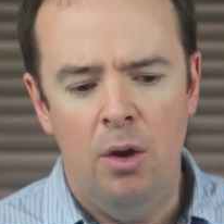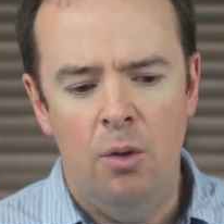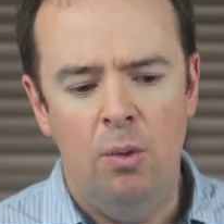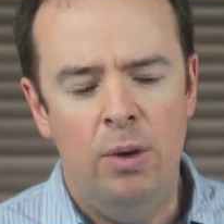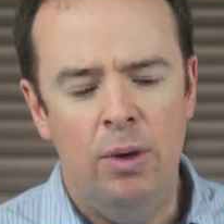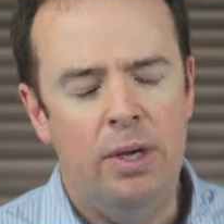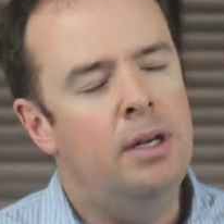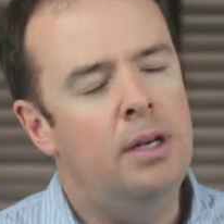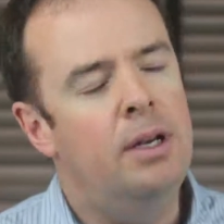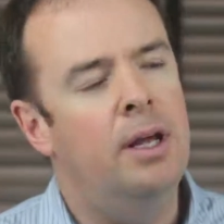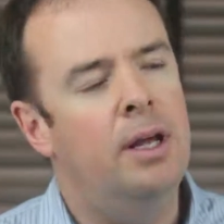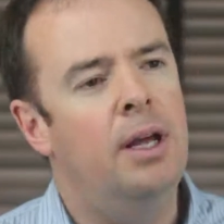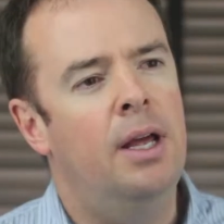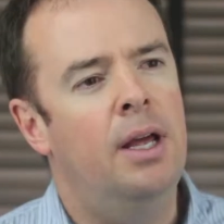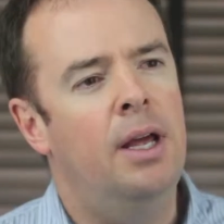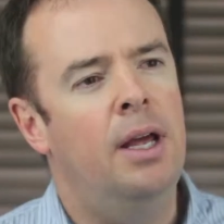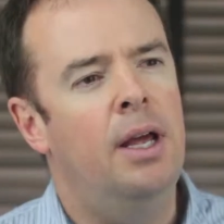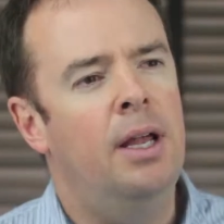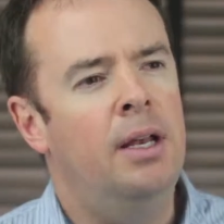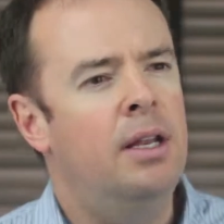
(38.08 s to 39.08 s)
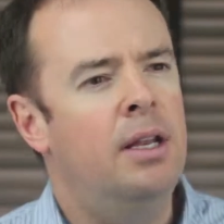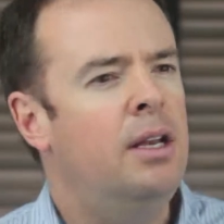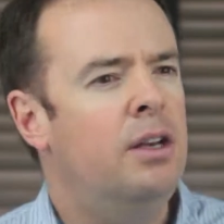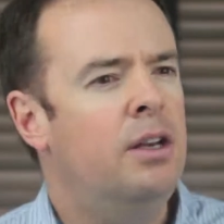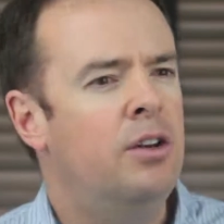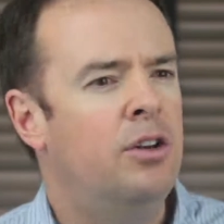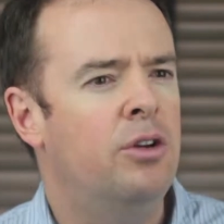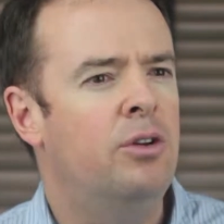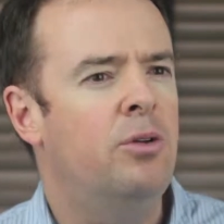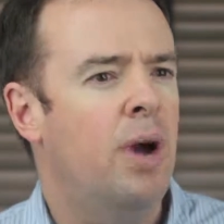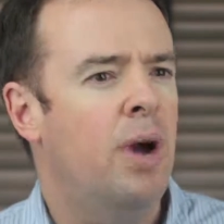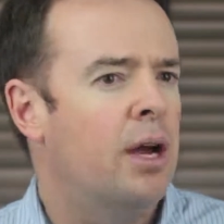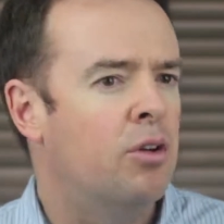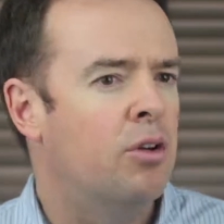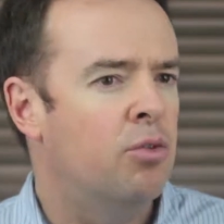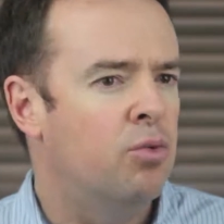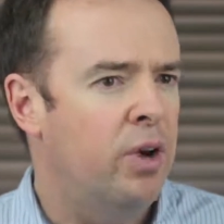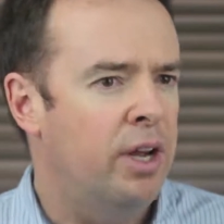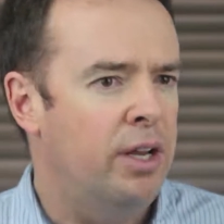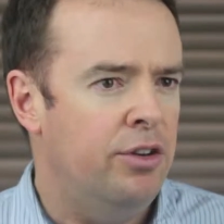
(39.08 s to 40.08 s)
we didn't do a
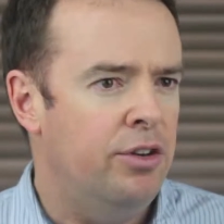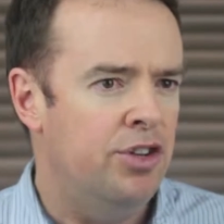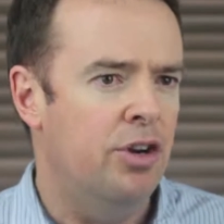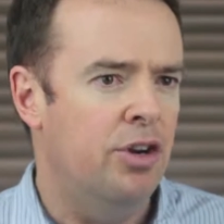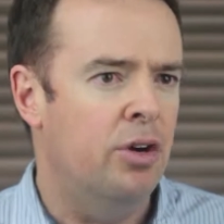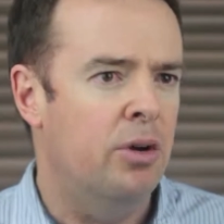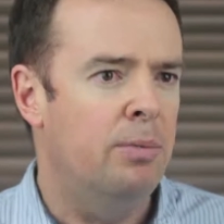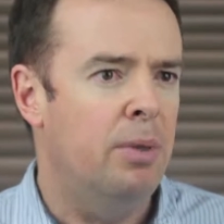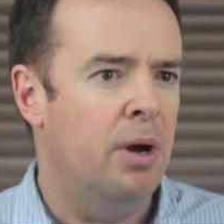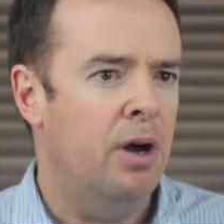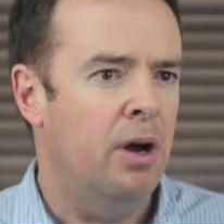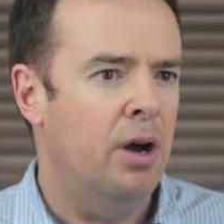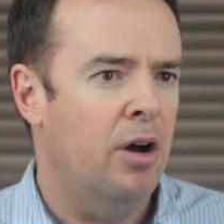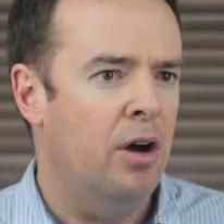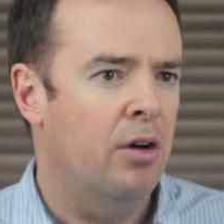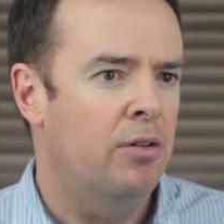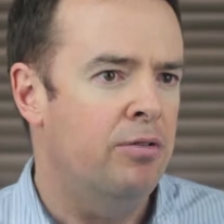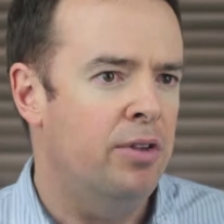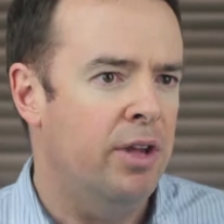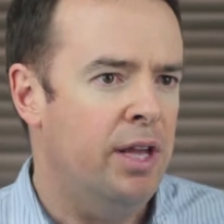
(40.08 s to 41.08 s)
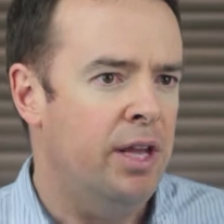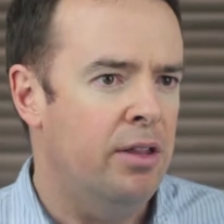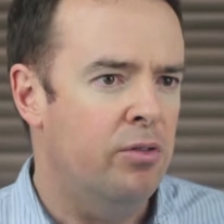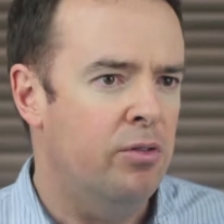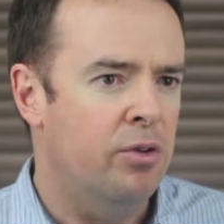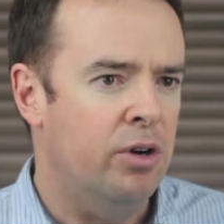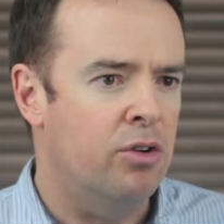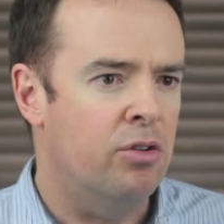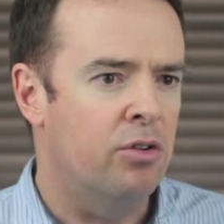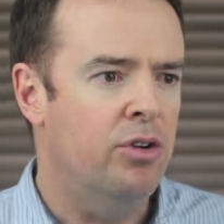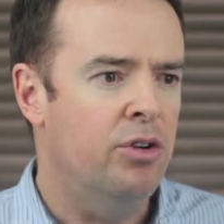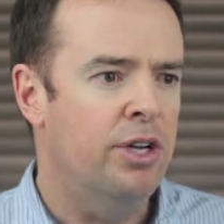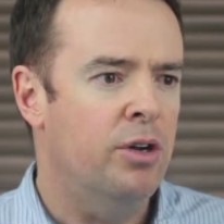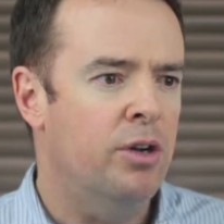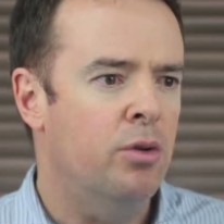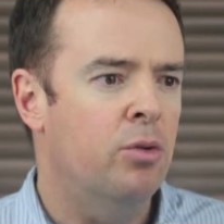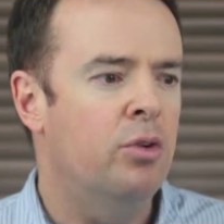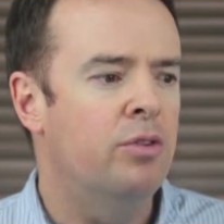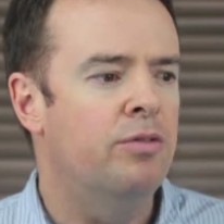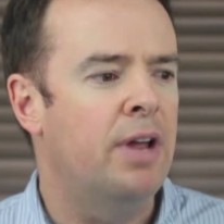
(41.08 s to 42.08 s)
great job of either
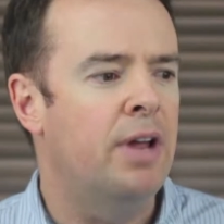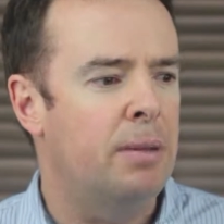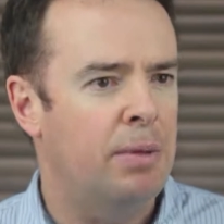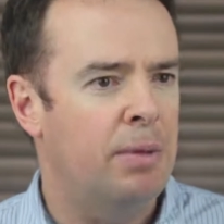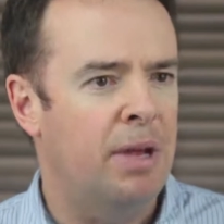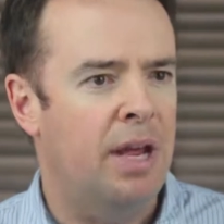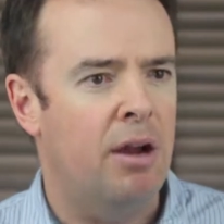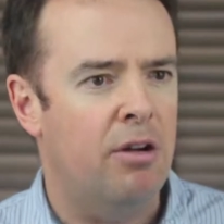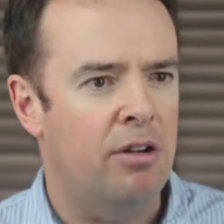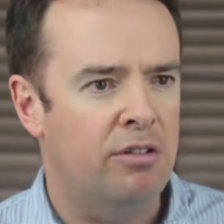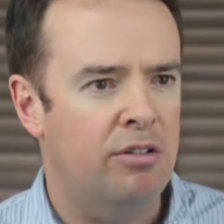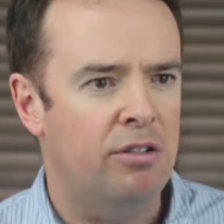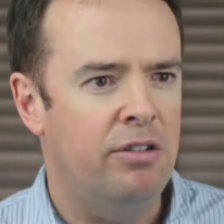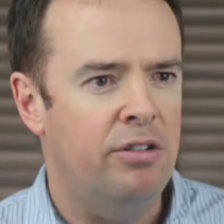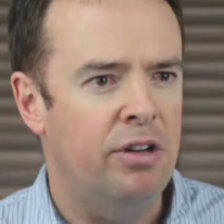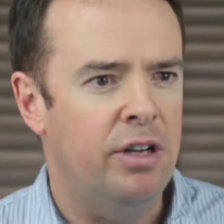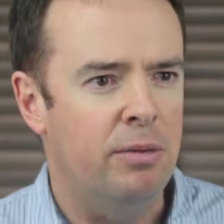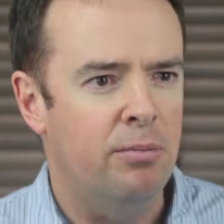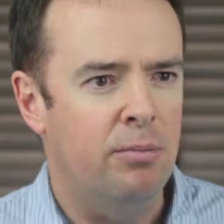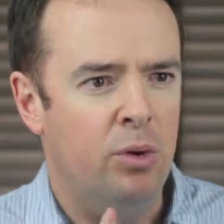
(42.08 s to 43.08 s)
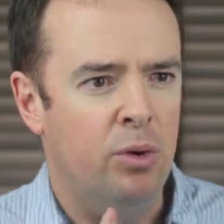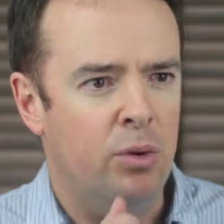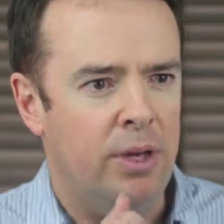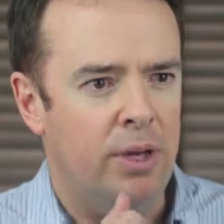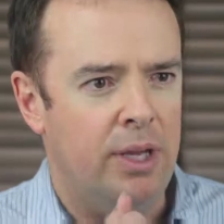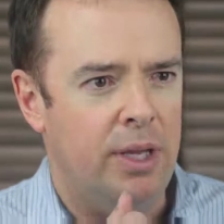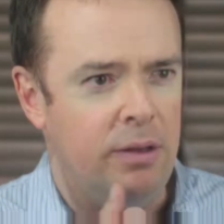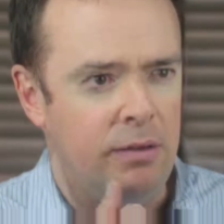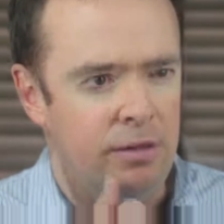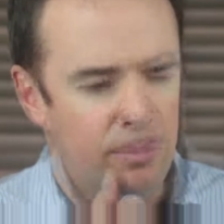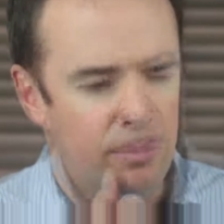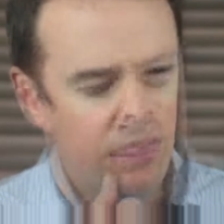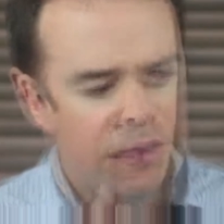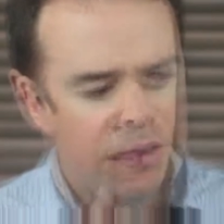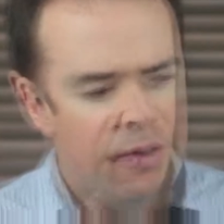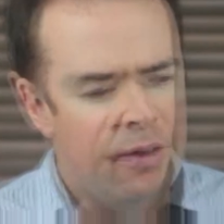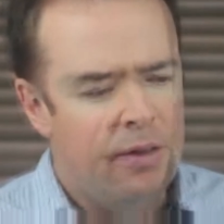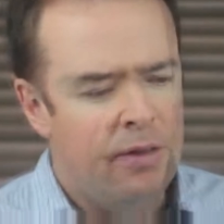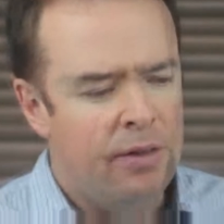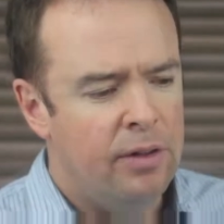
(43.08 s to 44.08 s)
recruiting or developing our existing employees.
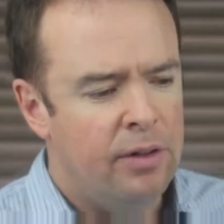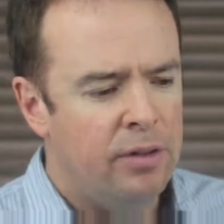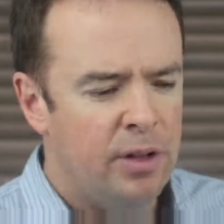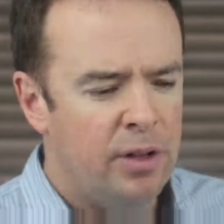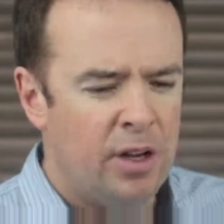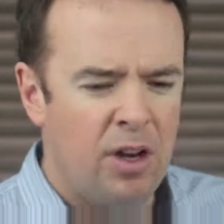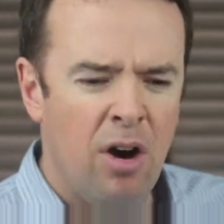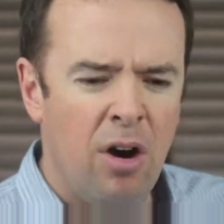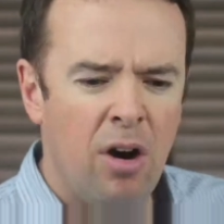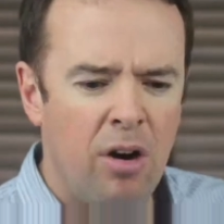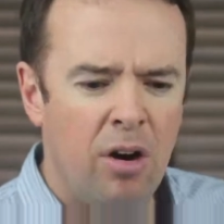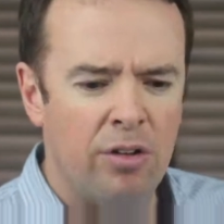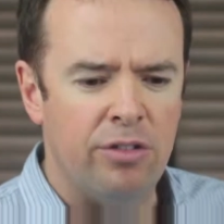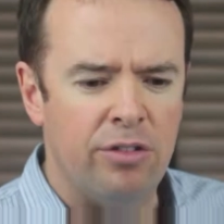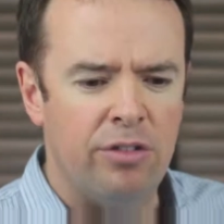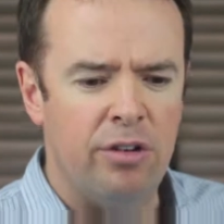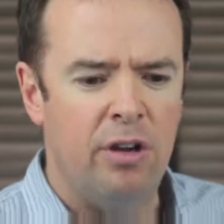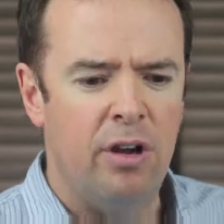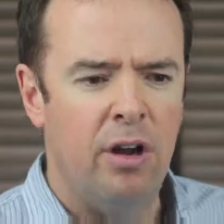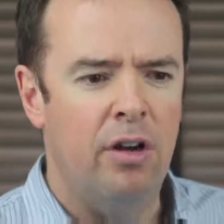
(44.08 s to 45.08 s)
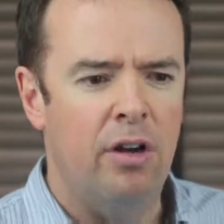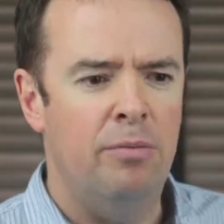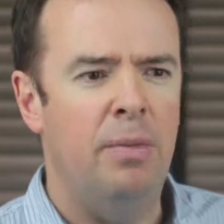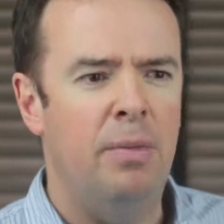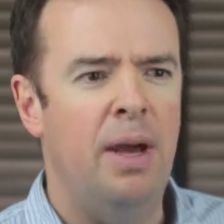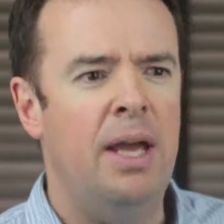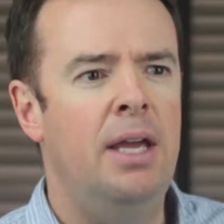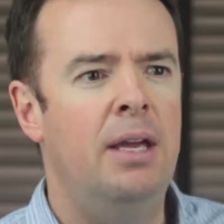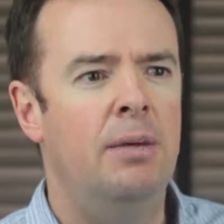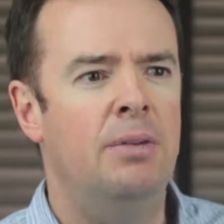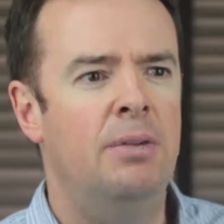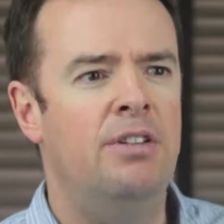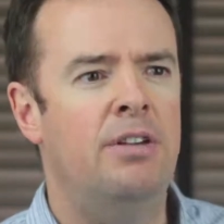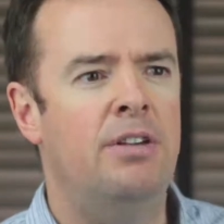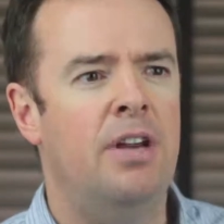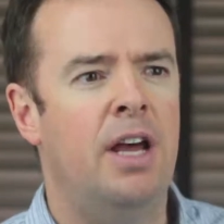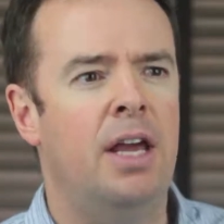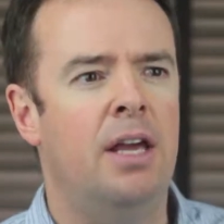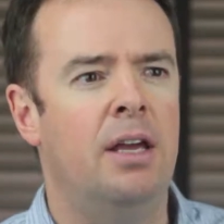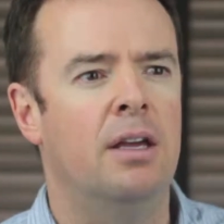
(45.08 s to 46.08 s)
The cost of making a
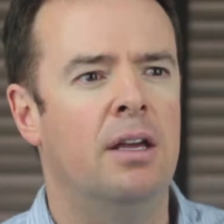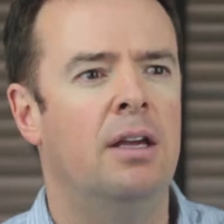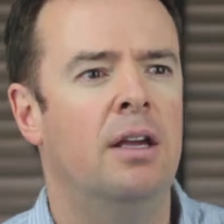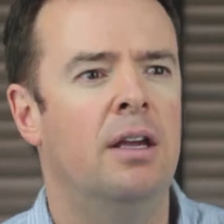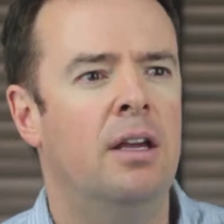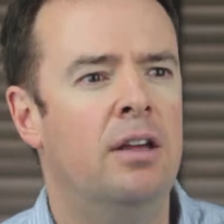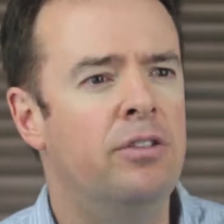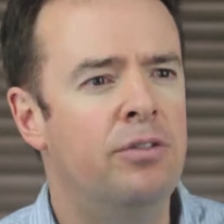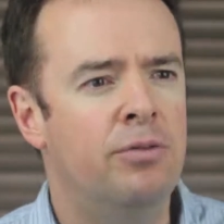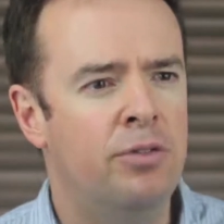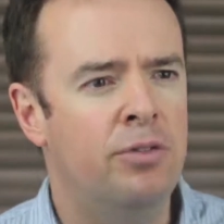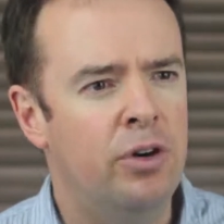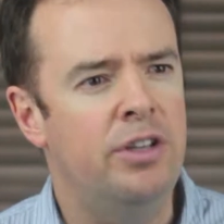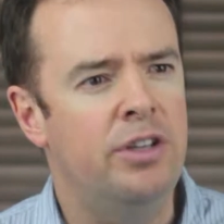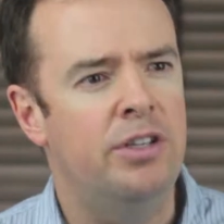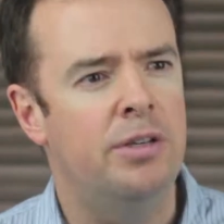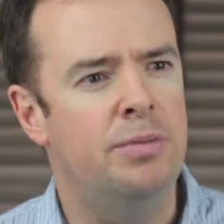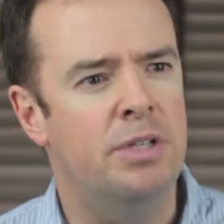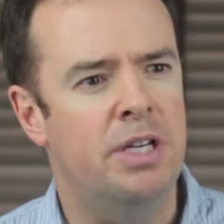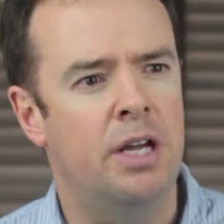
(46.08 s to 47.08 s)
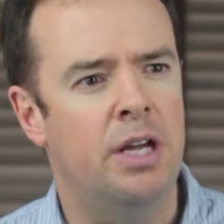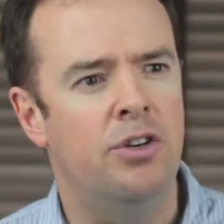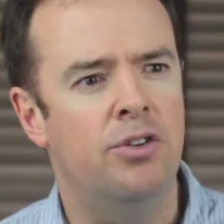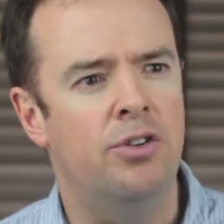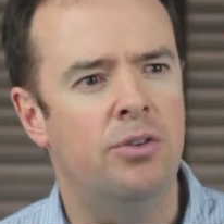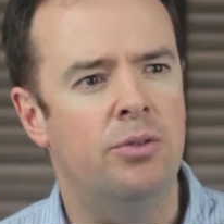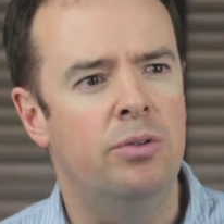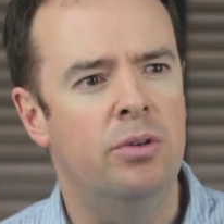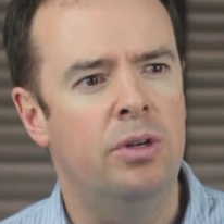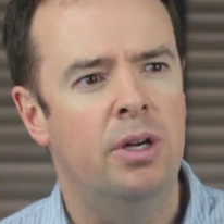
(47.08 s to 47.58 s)
mistake is very substantial.